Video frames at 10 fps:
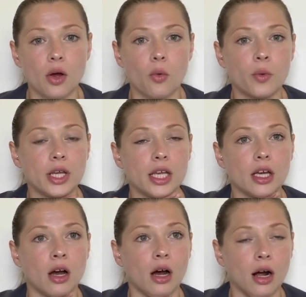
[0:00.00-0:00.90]
we
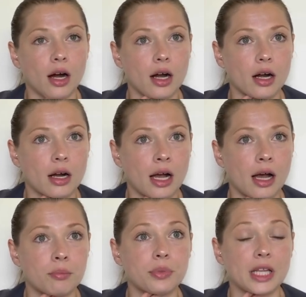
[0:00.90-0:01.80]
are
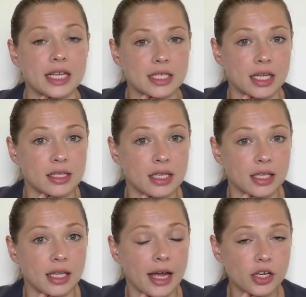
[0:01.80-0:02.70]
placing the
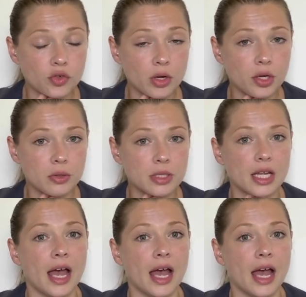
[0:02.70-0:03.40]
electrodes,